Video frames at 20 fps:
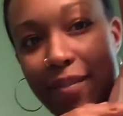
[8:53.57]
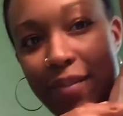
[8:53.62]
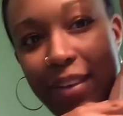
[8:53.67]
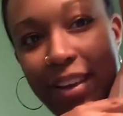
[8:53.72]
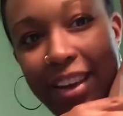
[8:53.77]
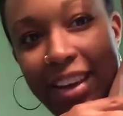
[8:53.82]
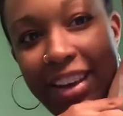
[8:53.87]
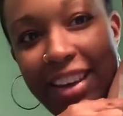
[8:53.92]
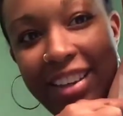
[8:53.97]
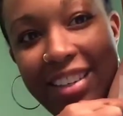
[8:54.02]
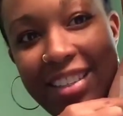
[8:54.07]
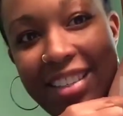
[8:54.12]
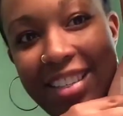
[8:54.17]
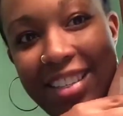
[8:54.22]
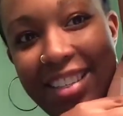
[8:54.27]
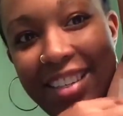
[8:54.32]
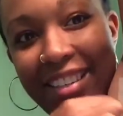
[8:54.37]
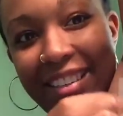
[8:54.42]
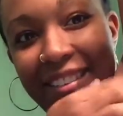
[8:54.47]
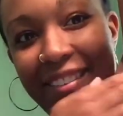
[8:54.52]
because it's
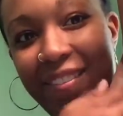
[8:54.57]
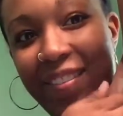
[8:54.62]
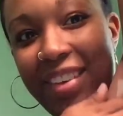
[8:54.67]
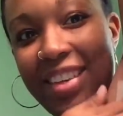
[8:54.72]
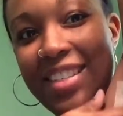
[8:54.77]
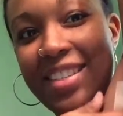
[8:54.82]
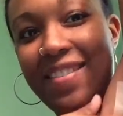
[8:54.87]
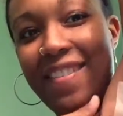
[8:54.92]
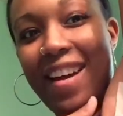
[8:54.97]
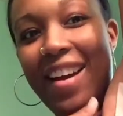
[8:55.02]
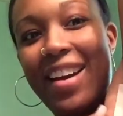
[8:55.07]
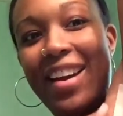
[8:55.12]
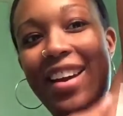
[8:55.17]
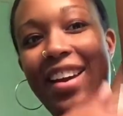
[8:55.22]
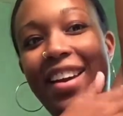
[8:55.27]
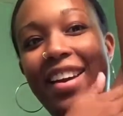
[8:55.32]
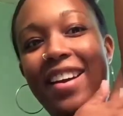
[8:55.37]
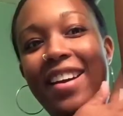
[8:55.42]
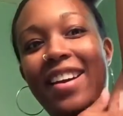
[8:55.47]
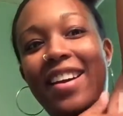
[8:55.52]
a little piece right
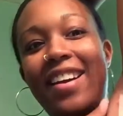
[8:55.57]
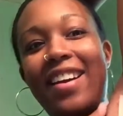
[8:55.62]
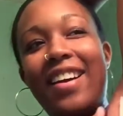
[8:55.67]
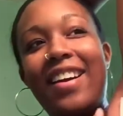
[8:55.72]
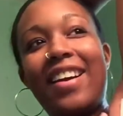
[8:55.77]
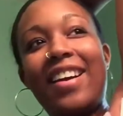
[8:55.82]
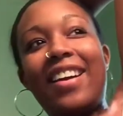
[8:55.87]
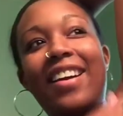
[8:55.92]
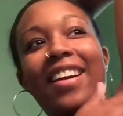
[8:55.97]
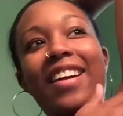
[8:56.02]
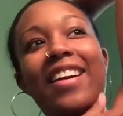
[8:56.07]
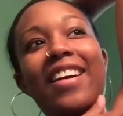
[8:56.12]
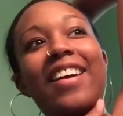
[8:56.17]
here.